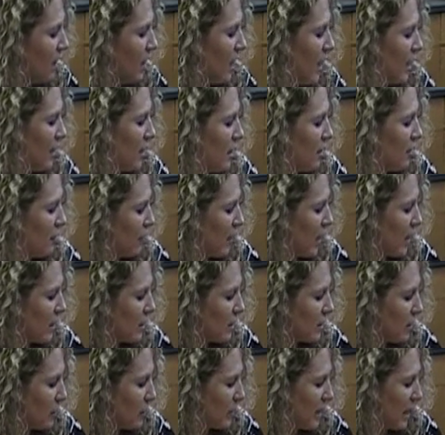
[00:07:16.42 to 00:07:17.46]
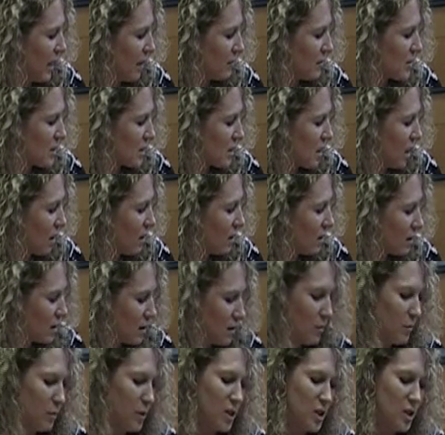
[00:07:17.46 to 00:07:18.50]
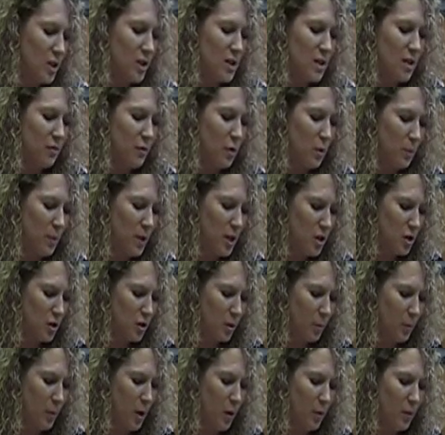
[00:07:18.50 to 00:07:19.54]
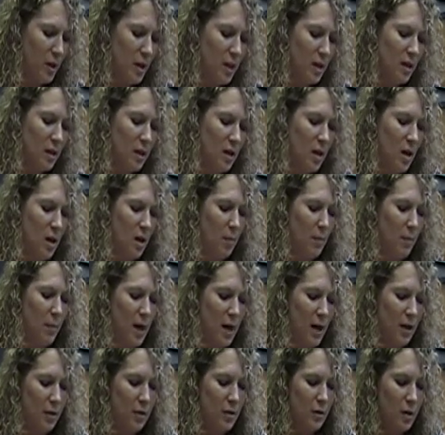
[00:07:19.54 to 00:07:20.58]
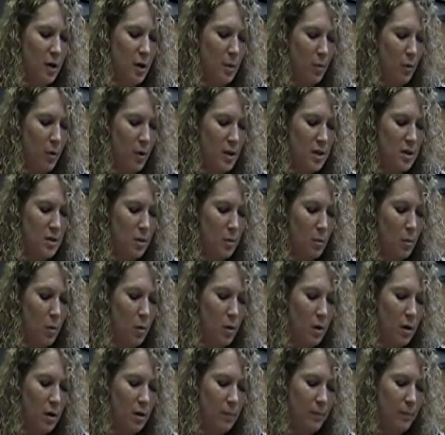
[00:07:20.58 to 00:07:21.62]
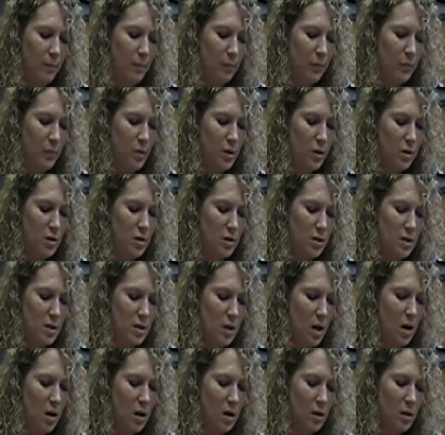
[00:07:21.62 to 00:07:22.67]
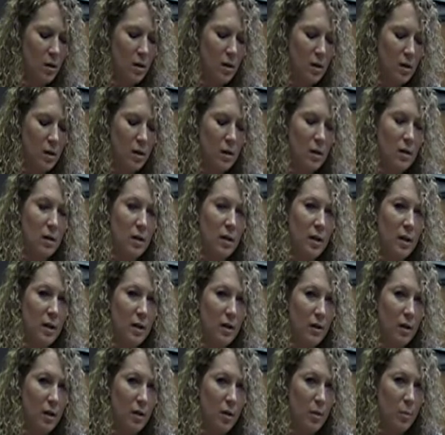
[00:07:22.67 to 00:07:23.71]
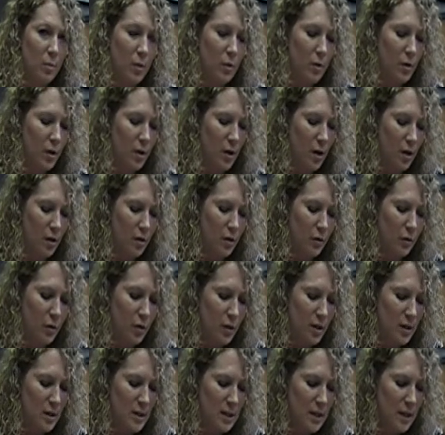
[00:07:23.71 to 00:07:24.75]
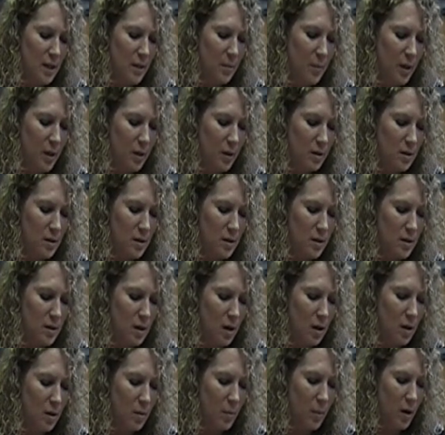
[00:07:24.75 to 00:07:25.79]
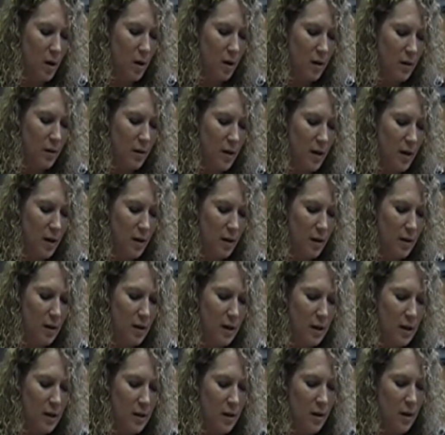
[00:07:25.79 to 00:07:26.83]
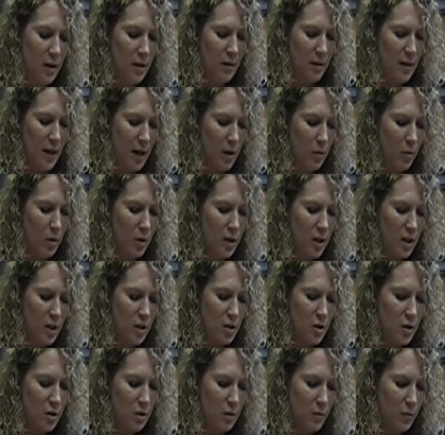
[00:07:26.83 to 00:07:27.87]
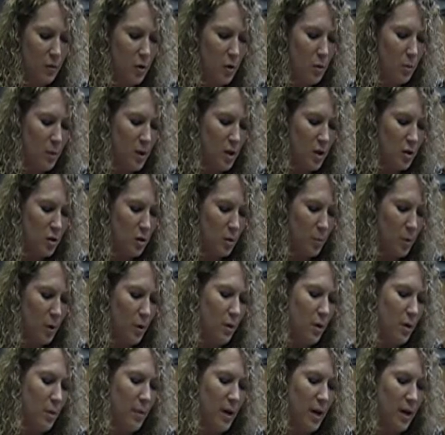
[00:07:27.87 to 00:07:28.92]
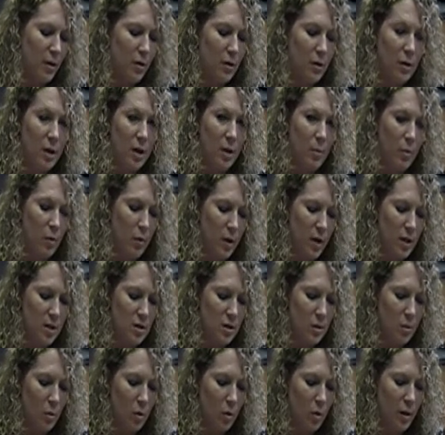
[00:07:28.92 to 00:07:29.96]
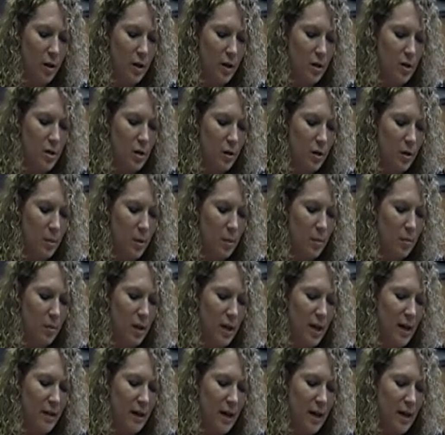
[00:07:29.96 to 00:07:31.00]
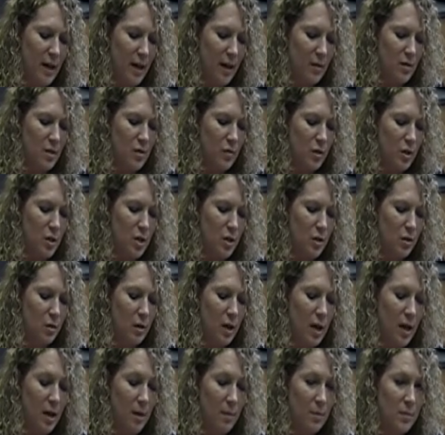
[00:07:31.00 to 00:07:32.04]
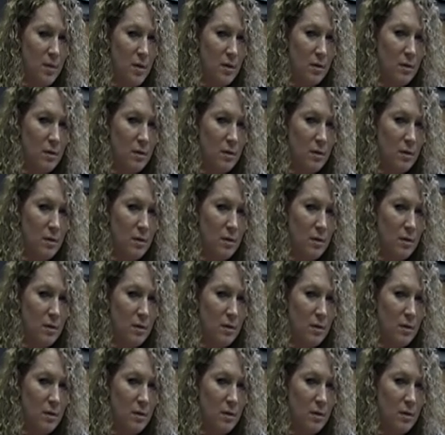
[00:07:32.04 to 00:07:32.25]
And then finally we have skunk, which is if you beat your opponent by 30 points or more. There's a skunk here on the board. I don't know if you can see it, but there's a skunk mark there. That will get you, if you beat your opponent by 30 points or more in tournament play, that counts for 2 games.